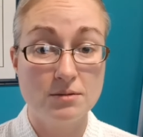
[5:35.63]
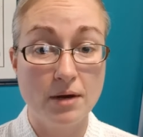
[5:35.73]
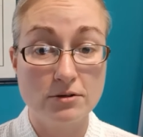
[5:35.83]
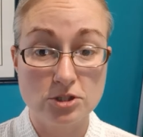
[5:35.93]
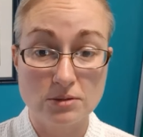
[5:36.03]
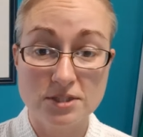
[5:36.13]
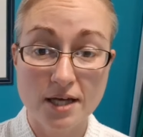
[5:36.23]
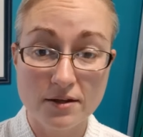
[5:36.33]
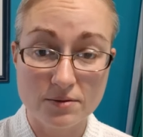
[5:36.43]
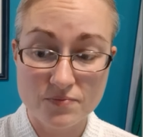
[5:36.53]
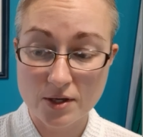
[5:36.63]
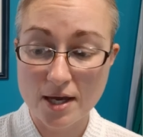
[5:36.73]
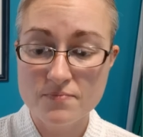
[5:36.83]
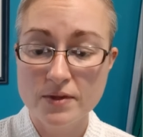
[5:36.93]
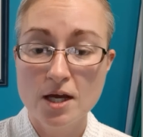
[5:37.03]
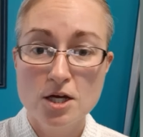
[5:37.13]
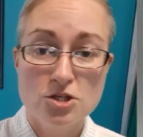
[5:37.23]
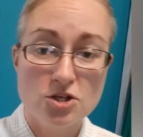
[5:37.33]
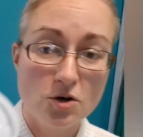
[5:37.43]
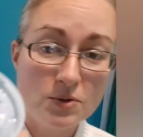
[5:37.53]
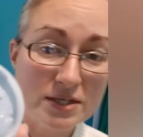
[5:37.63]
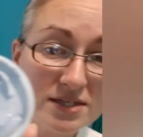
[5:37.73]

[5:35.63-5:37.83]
and the microderm together, okay? So you can